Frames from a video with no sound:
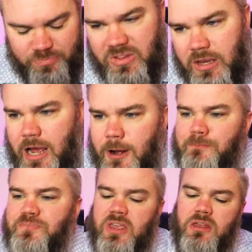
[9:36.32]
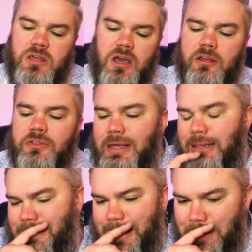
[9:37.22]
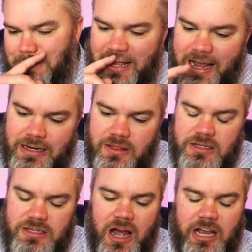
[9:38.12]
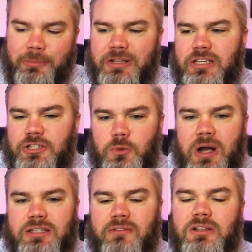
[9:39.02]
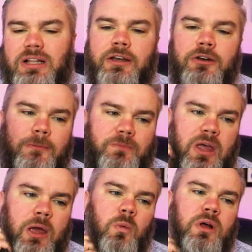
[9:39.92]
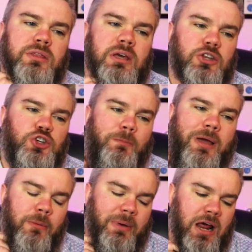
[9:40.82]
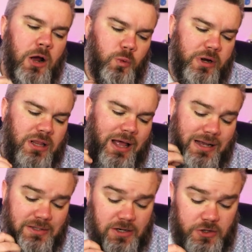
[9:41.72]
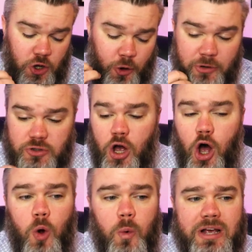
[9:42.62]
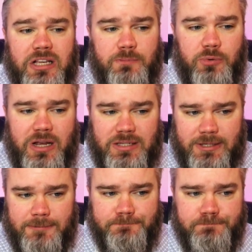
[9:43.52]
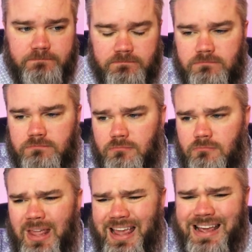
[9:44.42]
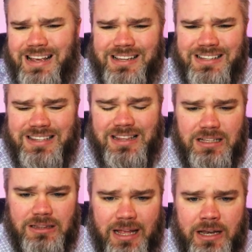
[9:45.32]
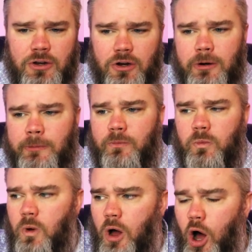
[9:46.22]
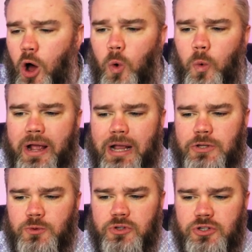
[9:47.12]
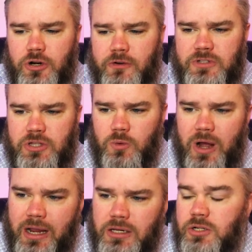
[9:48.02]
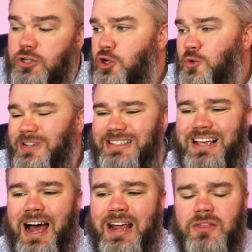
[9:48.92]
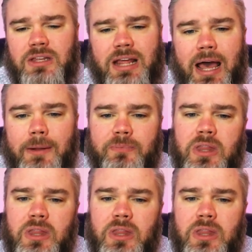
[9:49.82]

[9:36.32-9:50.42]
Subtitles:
Now, the other thing that's outlined in these documents is the rights of the lender. And one thing that you may or may not realize that is almost always present is the lender always reserves the right to assign the debt.